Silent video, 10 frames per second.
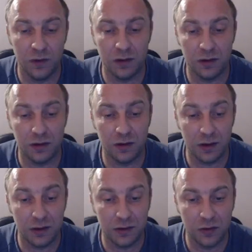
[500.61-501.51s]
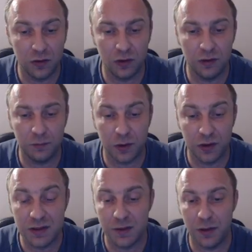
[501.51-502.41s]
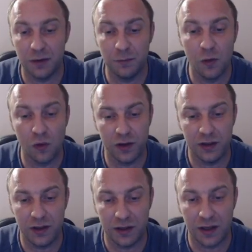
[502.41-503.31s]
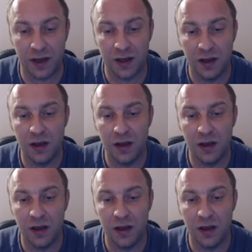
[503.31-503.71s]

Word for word: Uh, it could participate more in the attack,